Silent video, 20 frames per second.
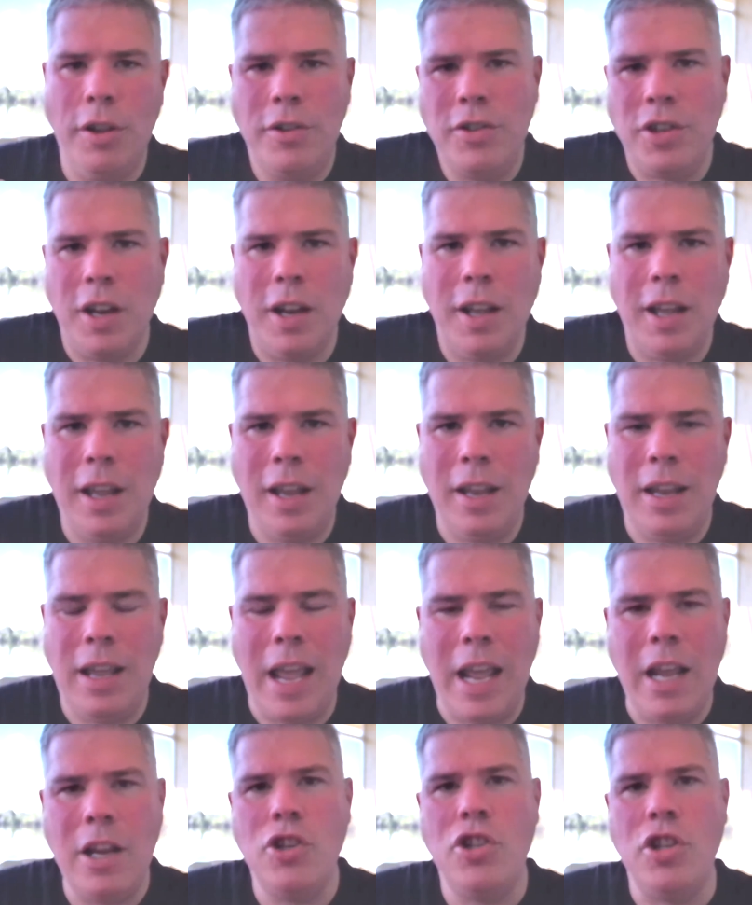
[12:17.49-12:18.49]
It's going to
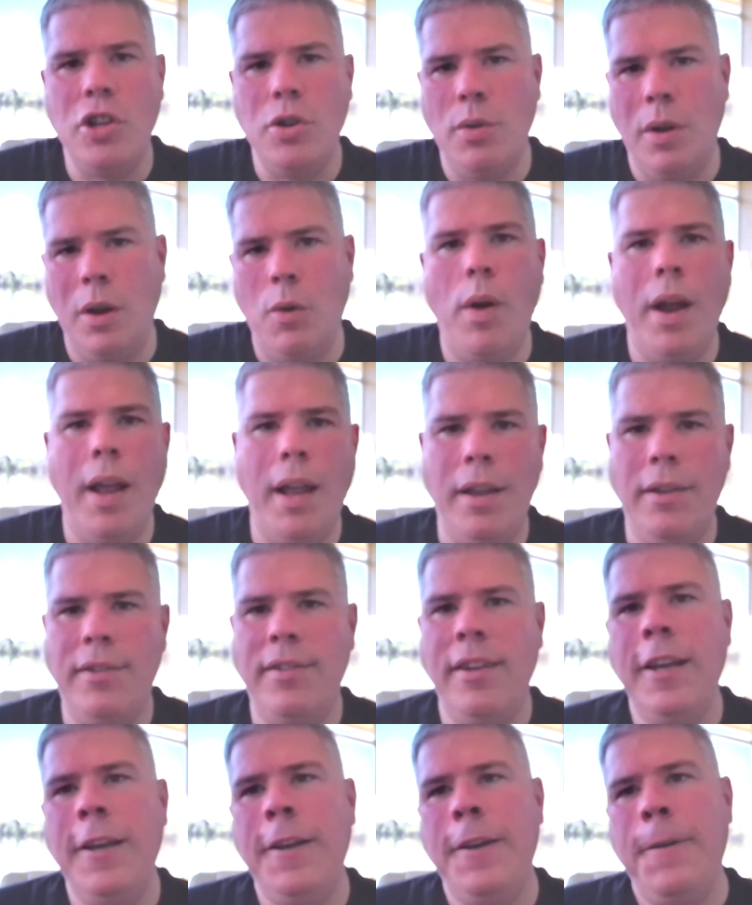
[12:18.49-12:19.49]
engage you in
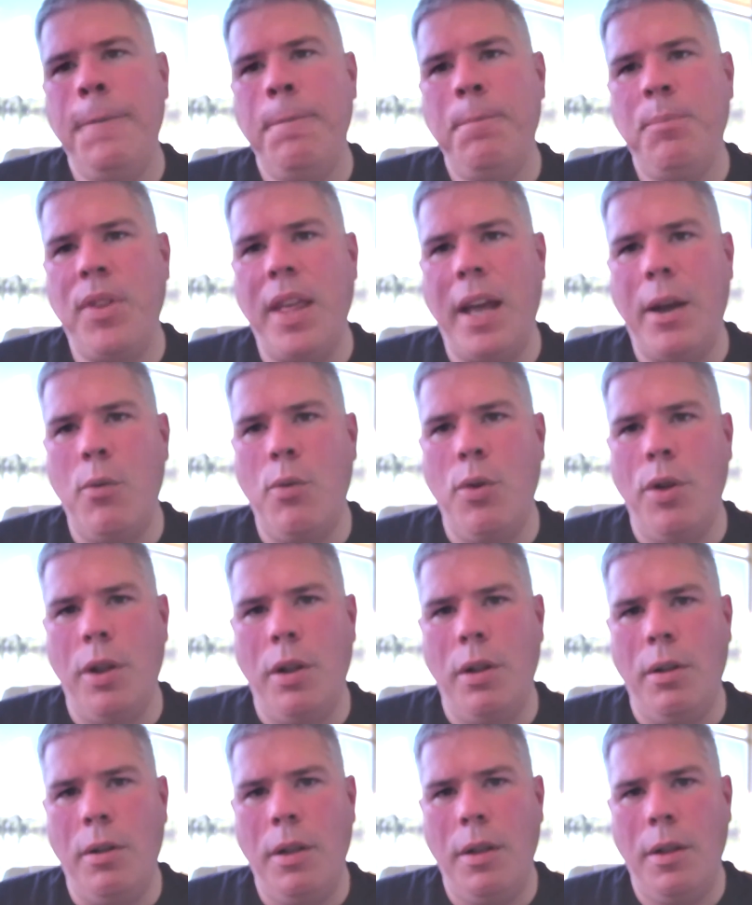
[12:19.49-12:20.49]
ways that
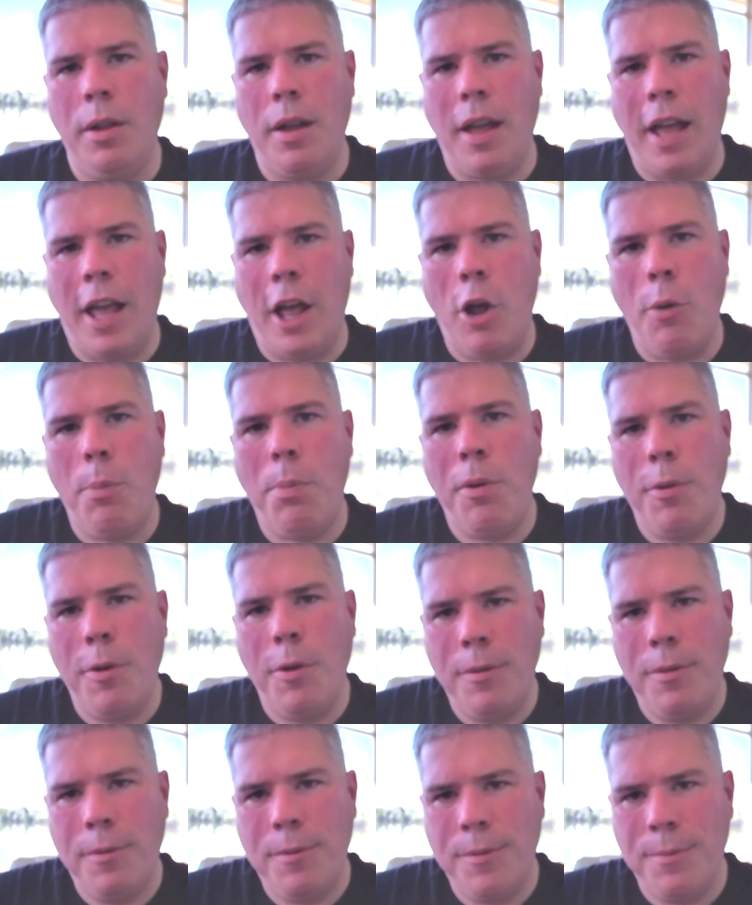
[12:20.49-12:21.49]
will help
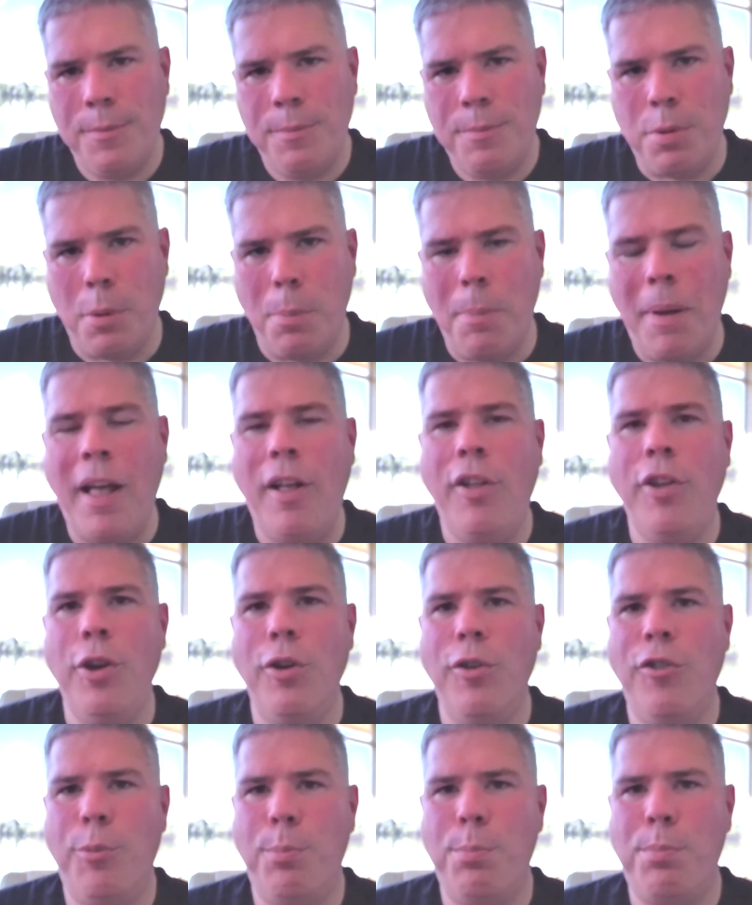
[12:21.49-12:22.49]
propel
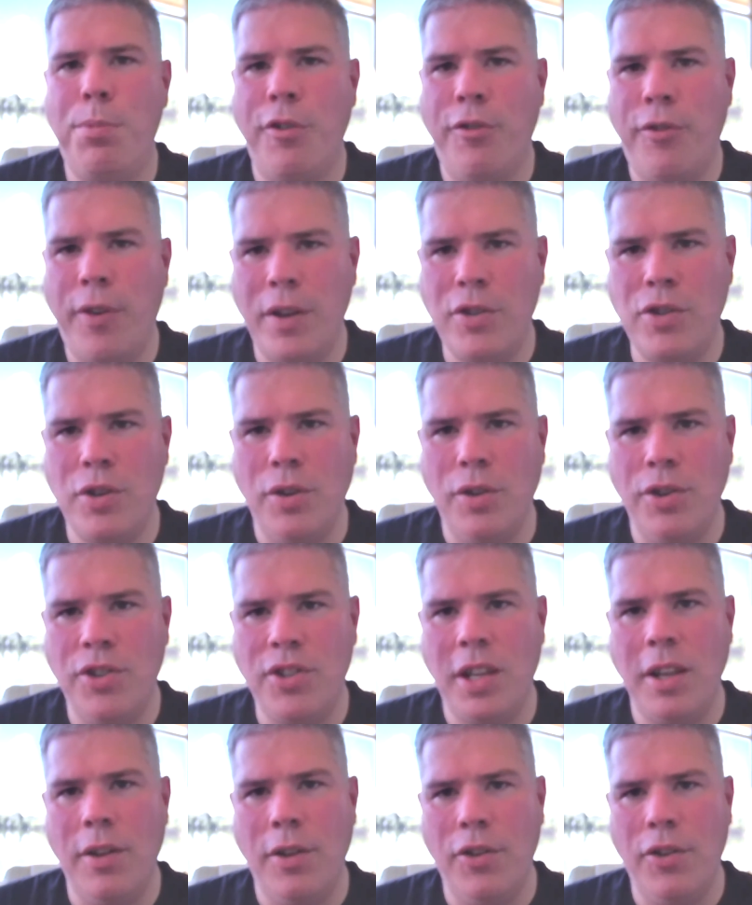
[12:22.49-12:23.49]
your professional
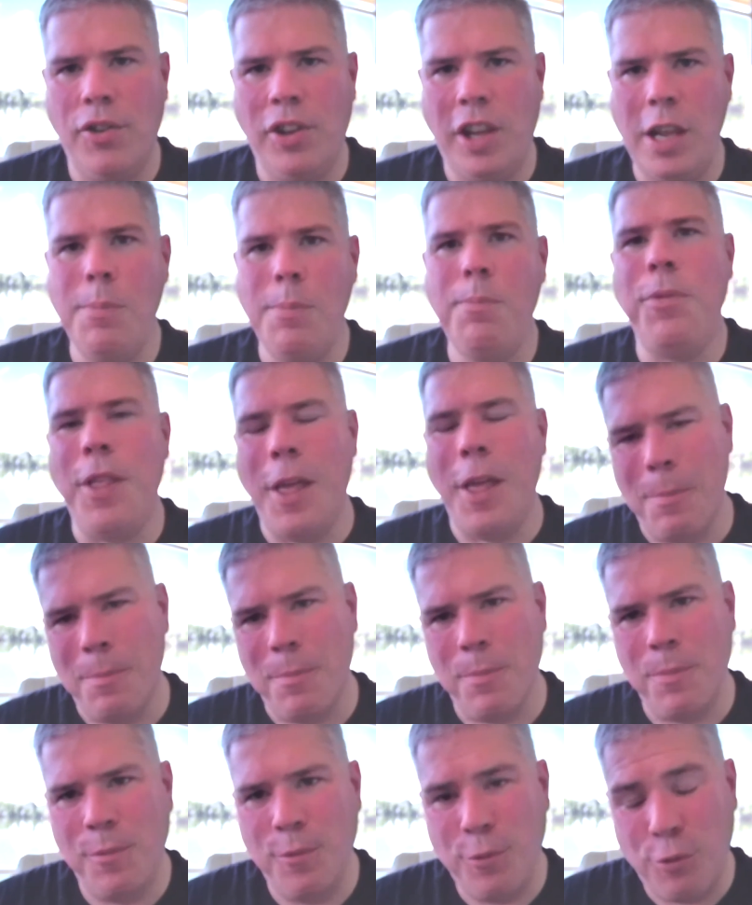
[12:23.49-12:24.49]
skills, keep
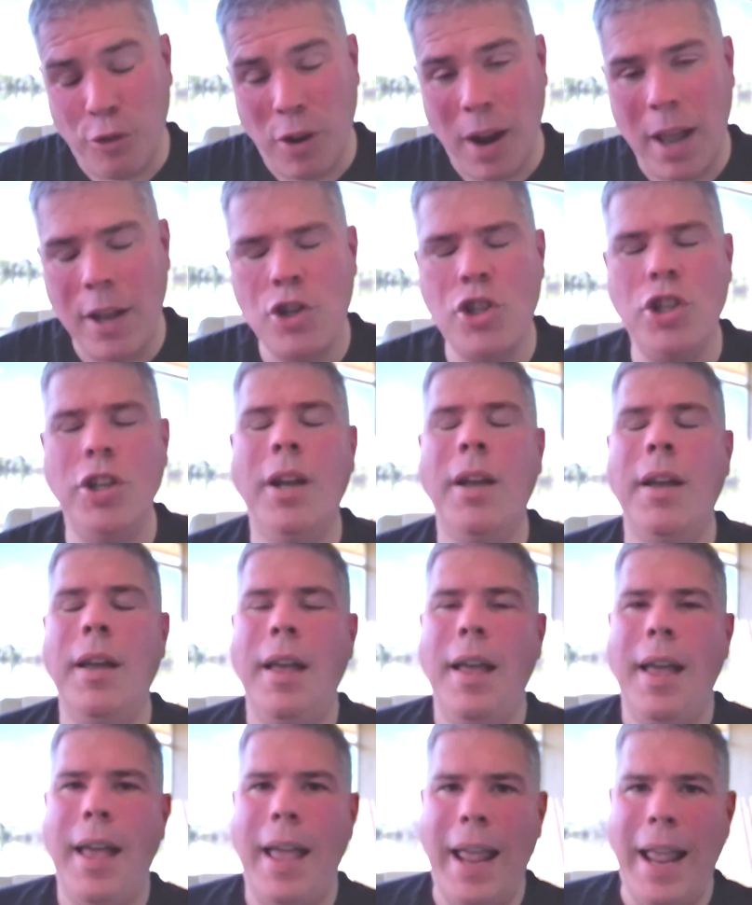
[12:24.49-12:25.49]
them fresh,
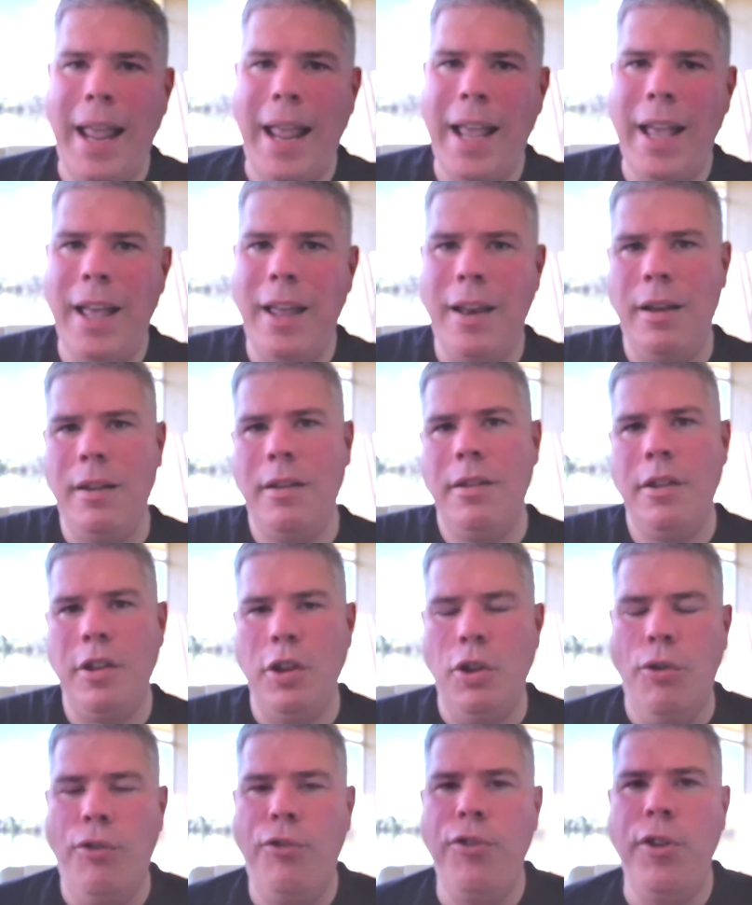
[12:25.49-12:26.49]
and
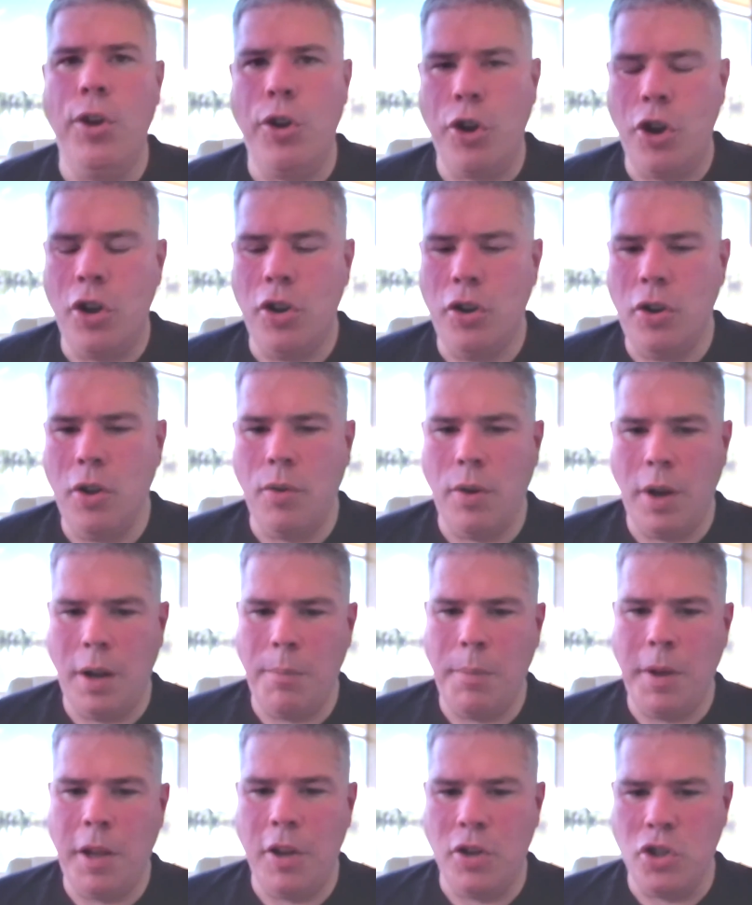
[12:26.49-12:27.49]
you'll feel good doing it
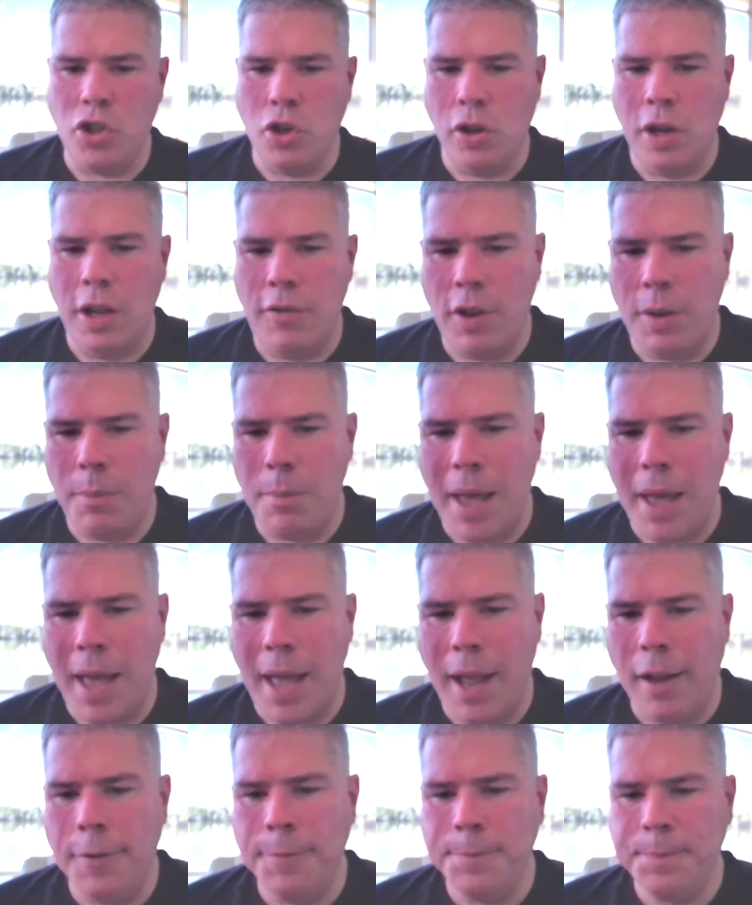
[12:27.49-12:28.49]
because you're giving back.